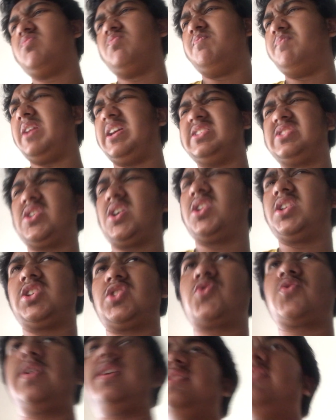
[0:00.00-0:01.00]
based on the
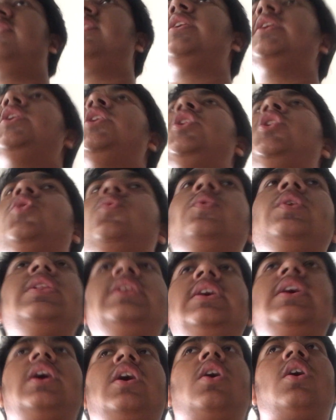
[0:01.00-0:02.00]
trends
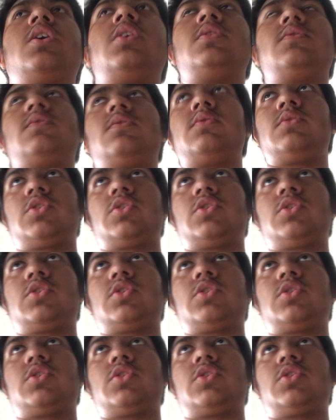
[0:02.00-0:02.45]
really aren't